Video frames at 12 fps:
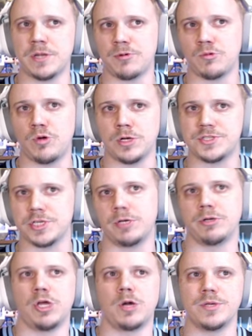number one to
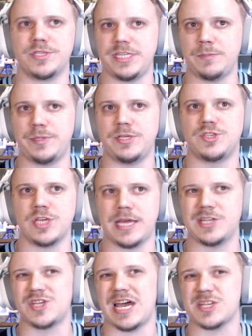go along with
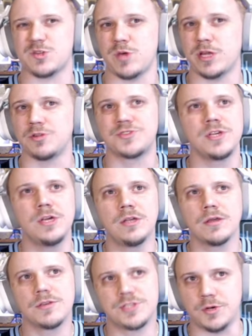DPJ, Josh Reynolds,
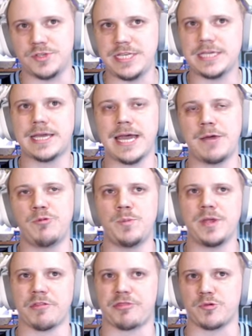so DK
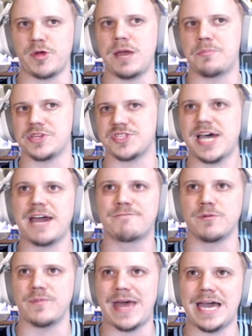will be a threat, but
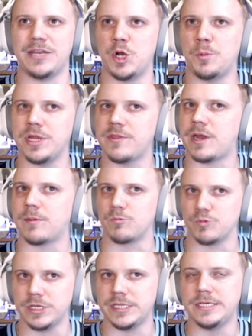aside from that, nobody that
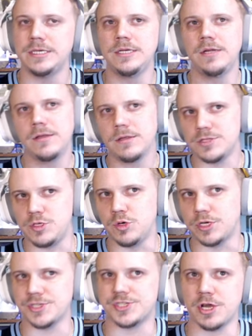I'm really
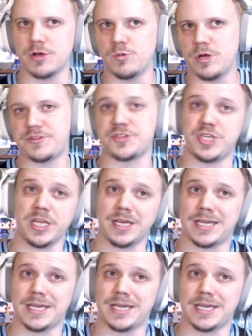too concerned with. Chig